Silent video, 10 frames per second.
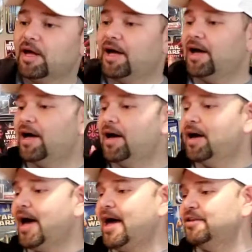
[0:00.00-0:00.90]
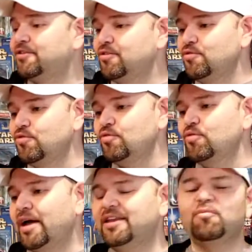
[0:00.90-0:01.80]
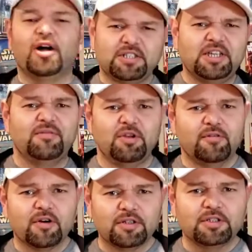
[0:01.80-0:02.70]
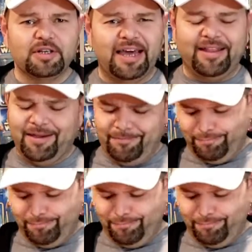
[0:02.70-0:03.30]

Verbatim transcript: Uh, I do, I did watch Steven Universe, not like